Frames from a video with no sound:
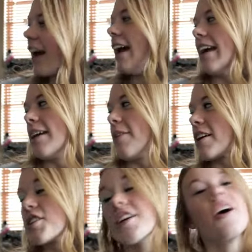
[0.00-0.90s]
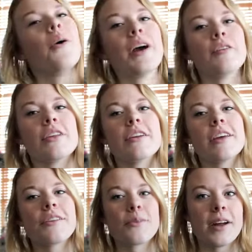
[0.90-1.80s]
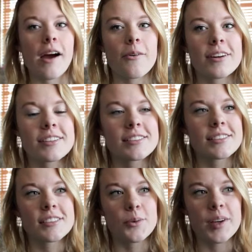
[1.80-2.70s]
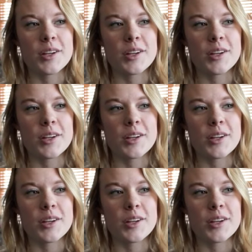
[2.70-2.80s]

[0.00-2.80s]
And I'm actually going over there in like three hours so we